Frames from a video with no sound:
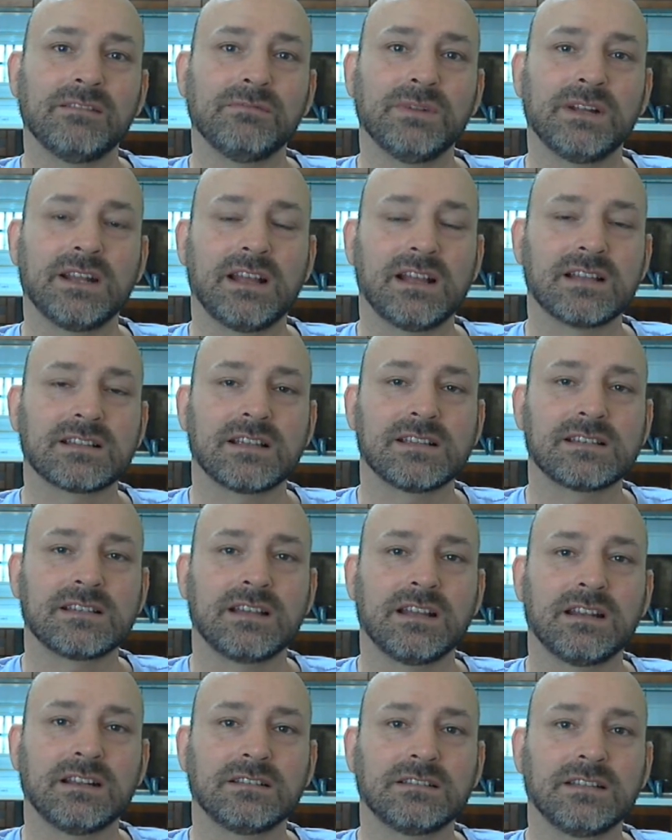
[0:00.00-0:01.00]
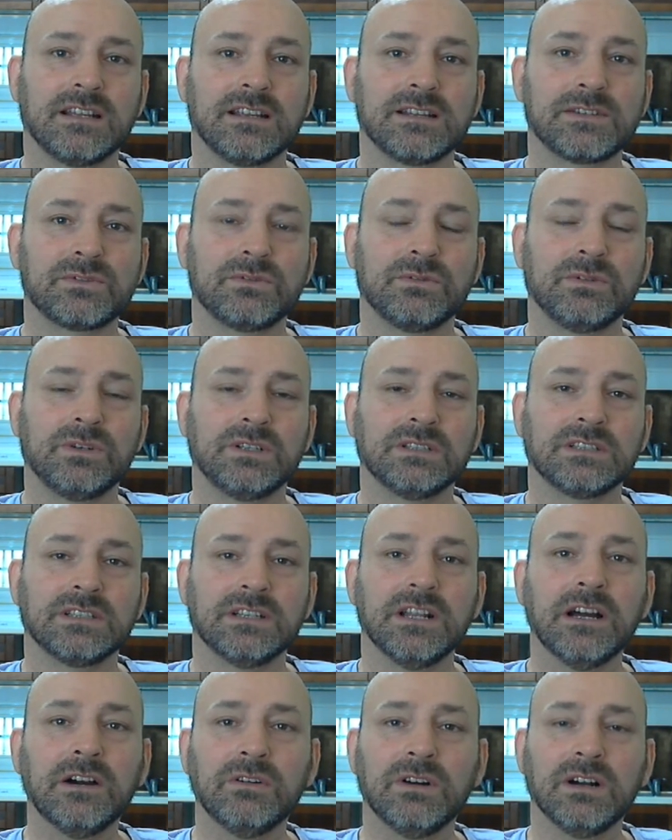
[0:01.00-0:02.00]
But as I said, it takes one to
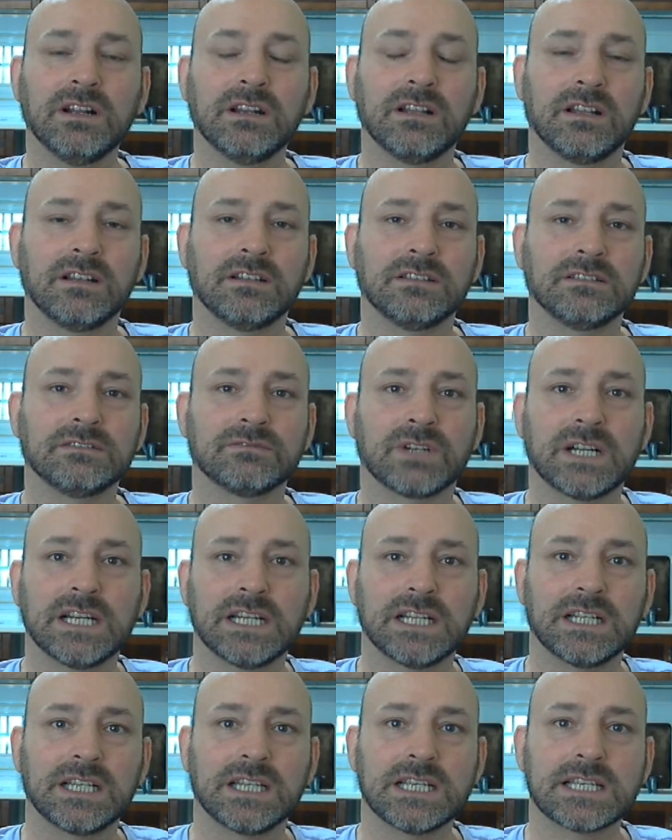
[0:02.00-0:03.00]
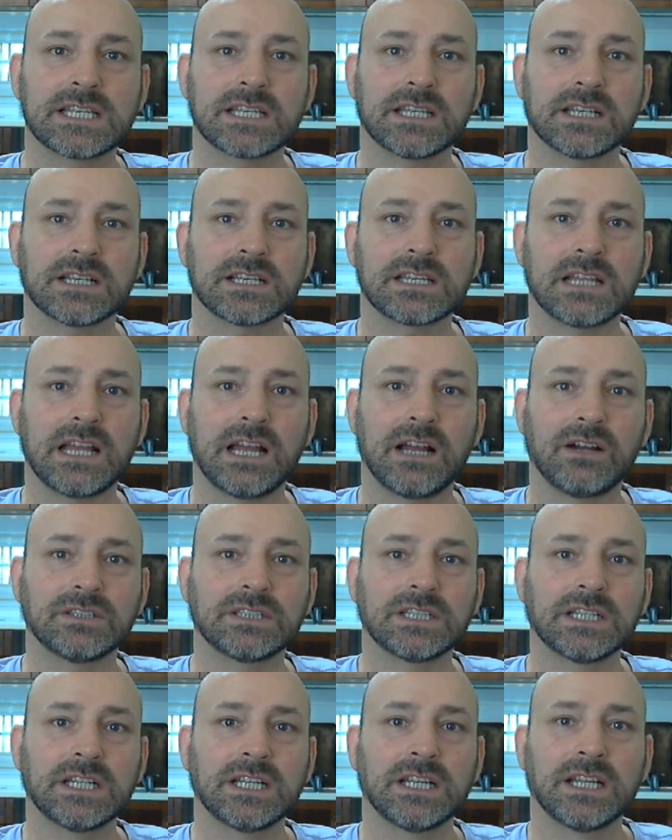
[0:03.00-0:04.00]
know one, and in writing these things out,
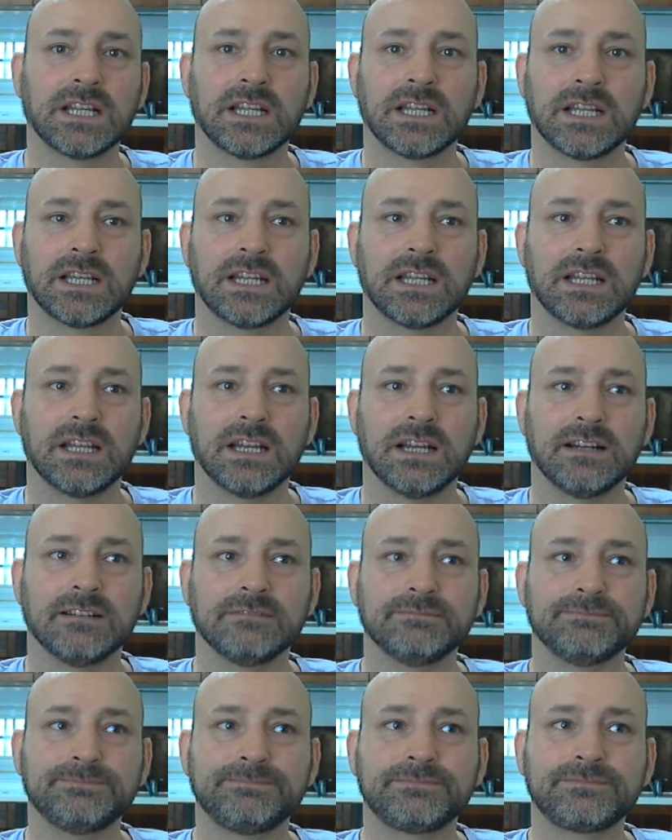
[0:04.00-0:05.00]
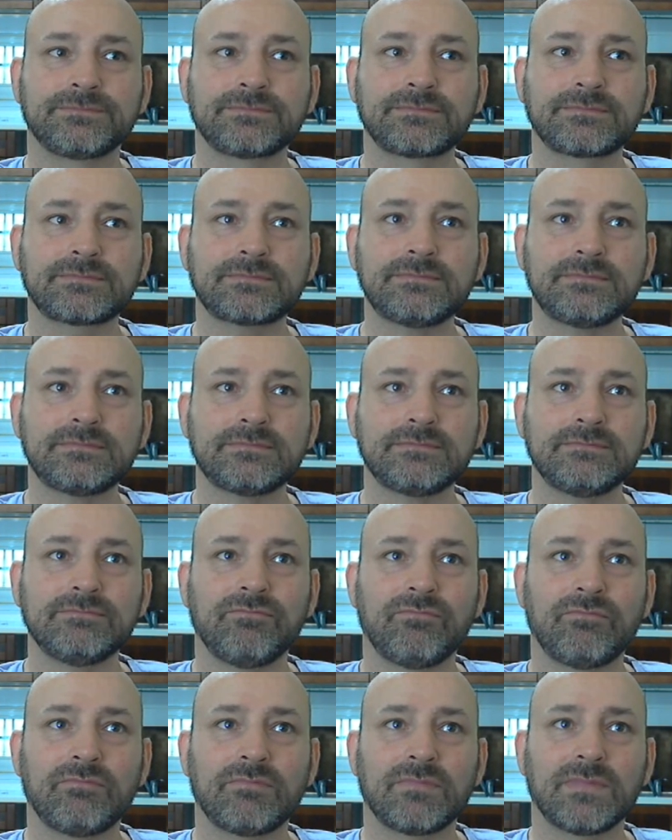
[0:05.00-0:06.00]
I
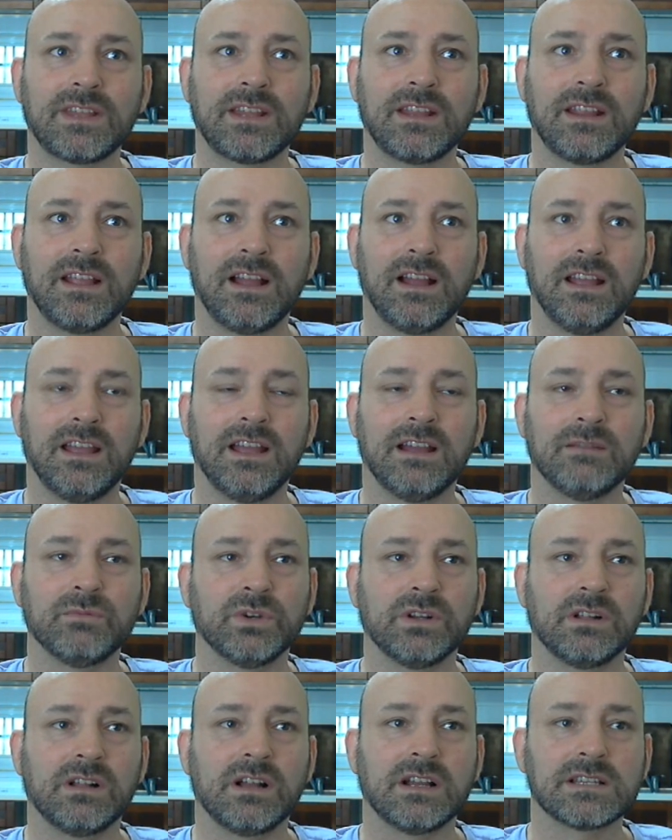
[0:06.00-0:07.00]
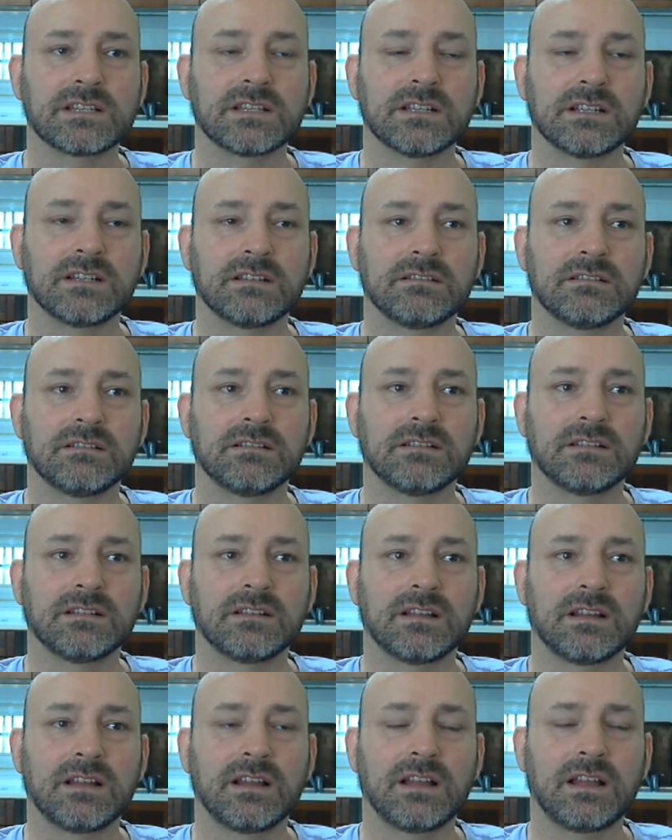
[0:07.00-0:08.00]
am realizing
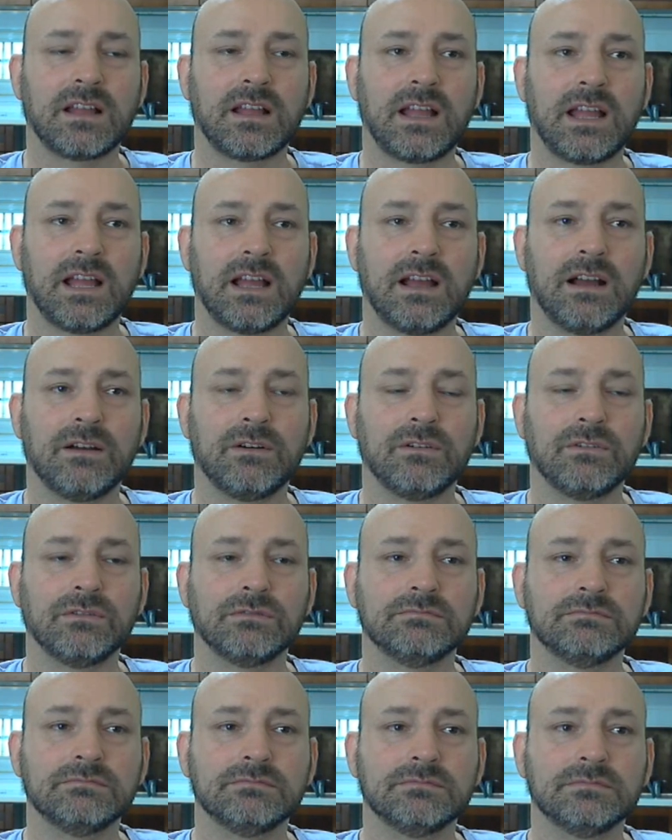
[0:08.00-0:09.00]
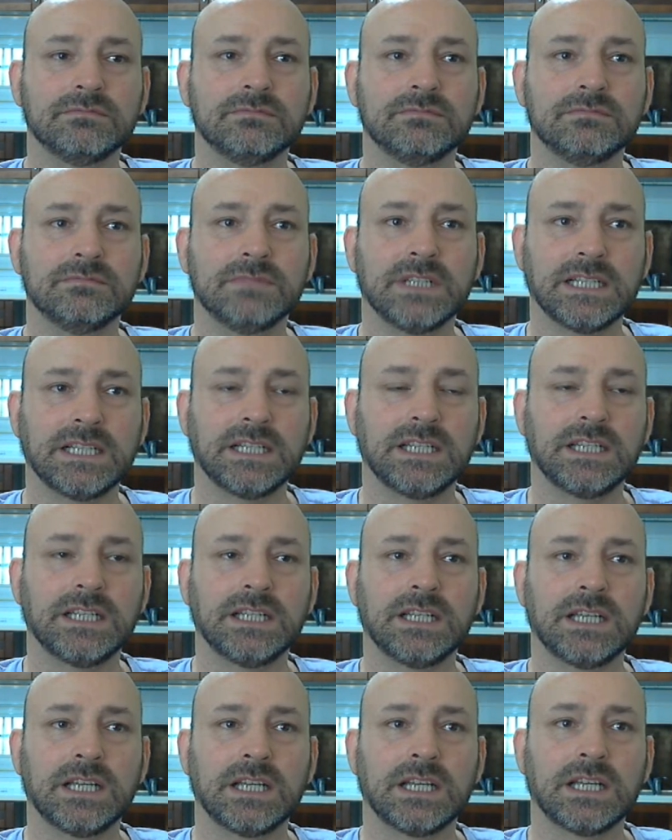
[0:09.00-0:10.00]
how many
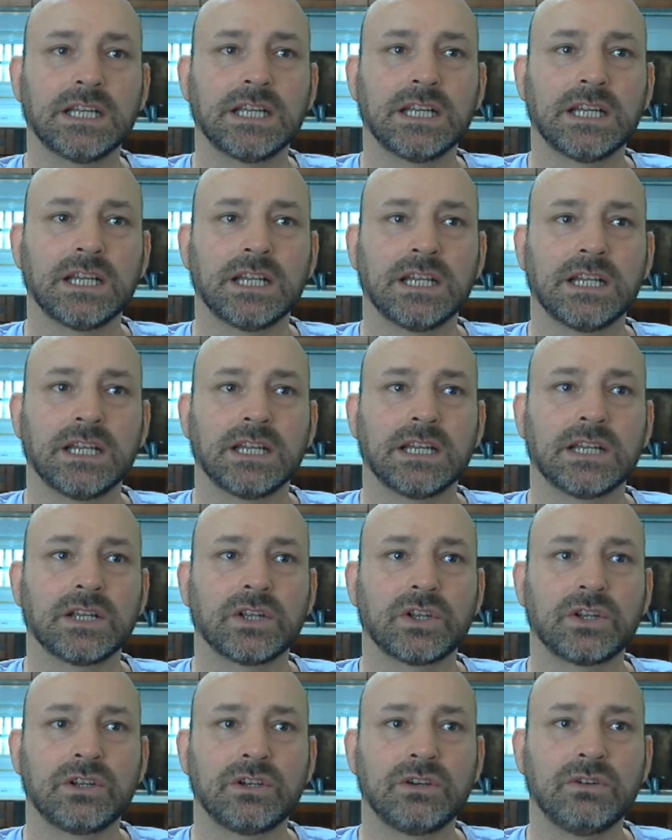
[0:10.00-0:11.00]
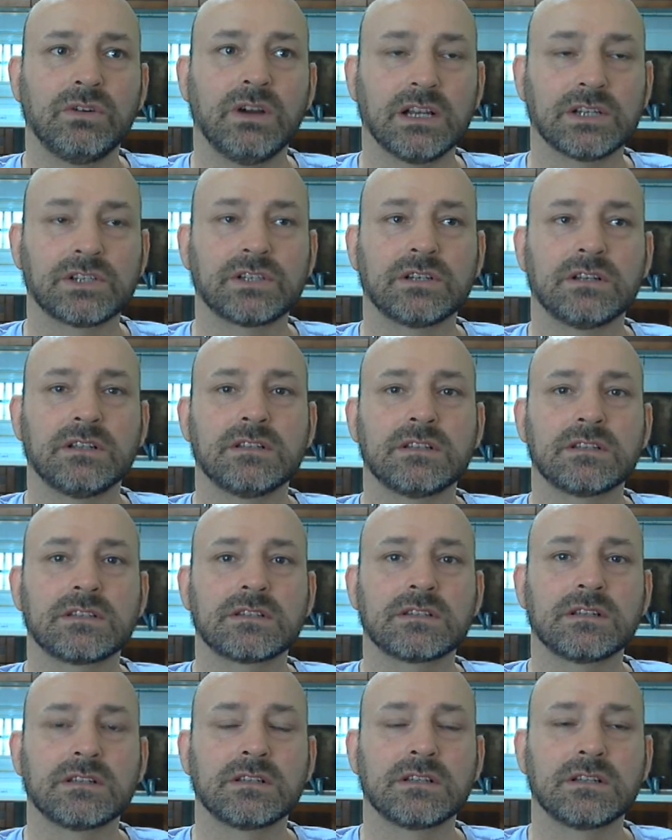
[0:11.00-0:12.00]

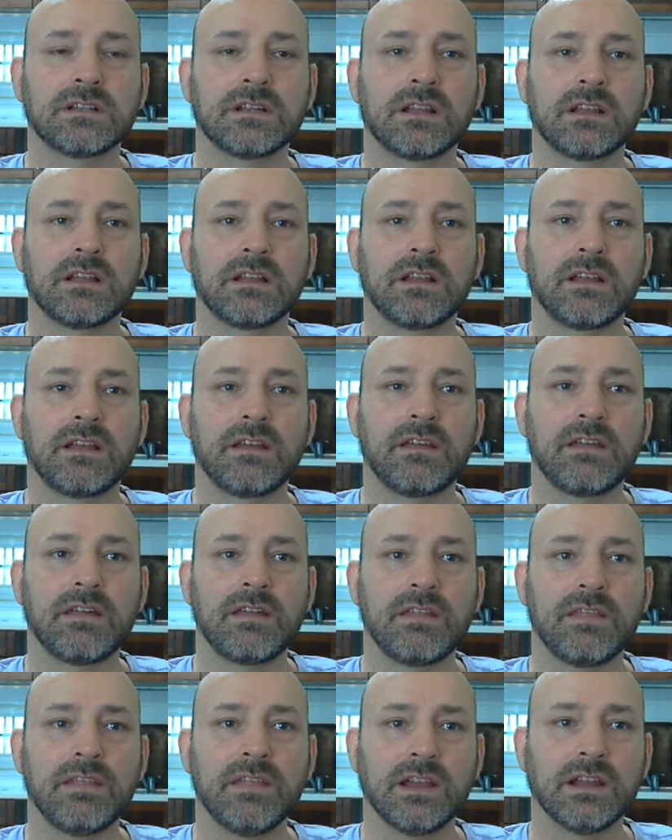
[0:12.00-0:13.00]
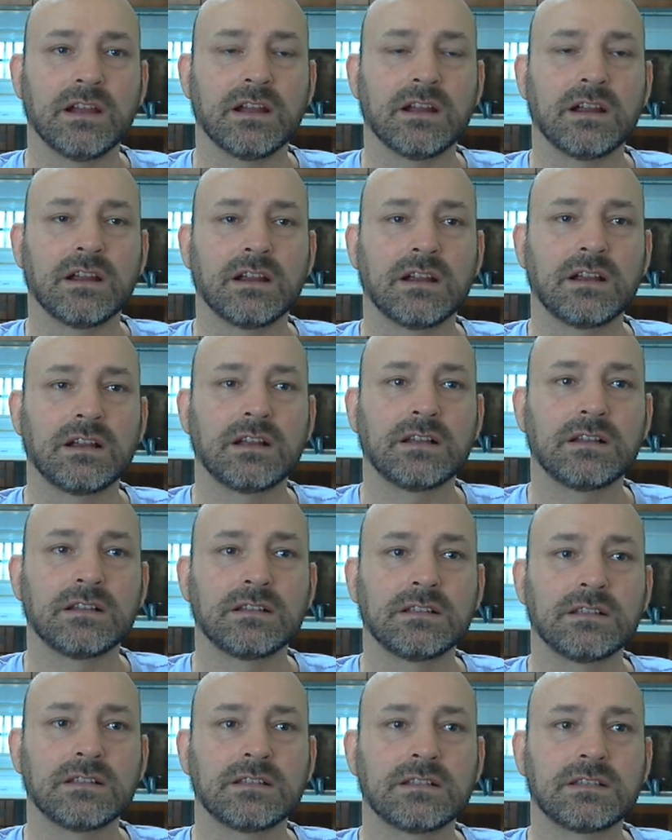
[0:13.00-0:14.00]
questions there
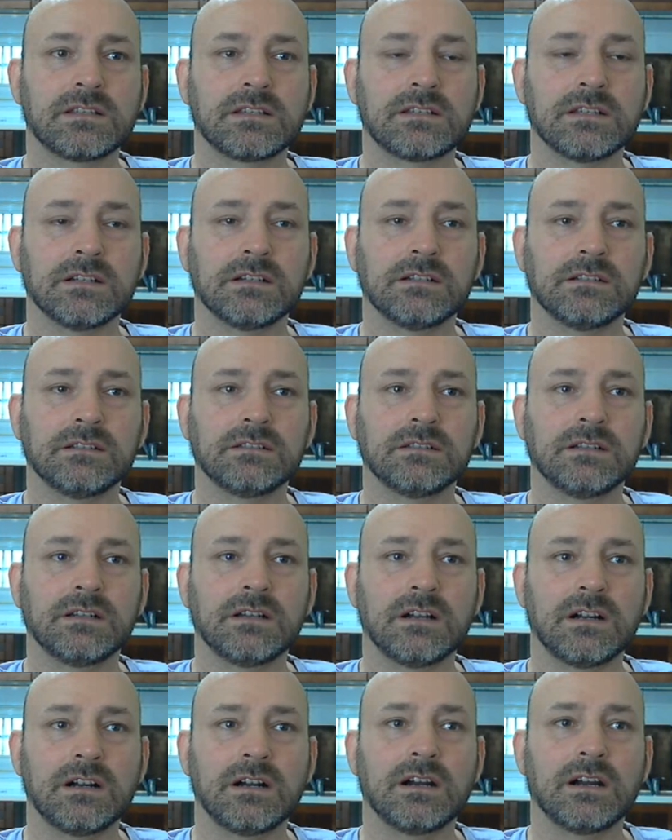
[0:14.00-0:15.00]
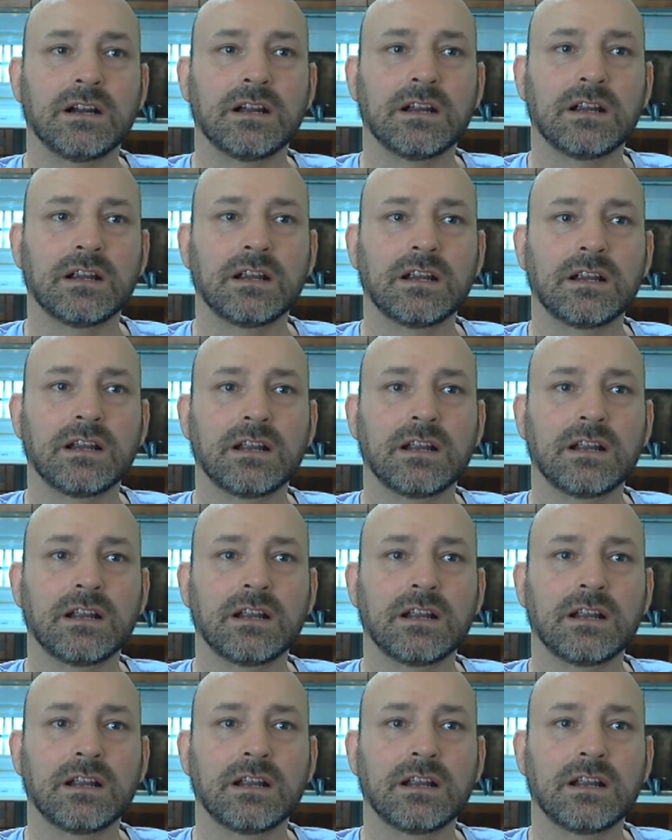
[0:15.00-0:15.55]
still are.